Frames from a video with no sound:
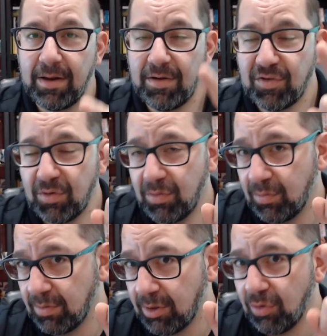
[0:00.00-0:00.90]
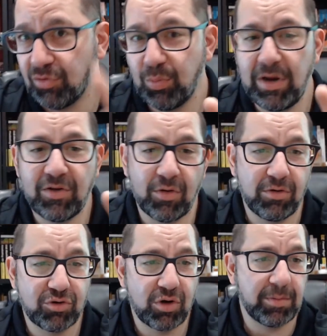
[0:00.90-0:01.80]
So those weeds are
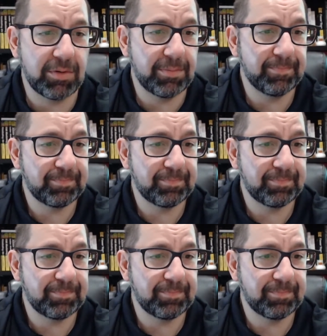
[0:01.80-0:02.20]
in trouble.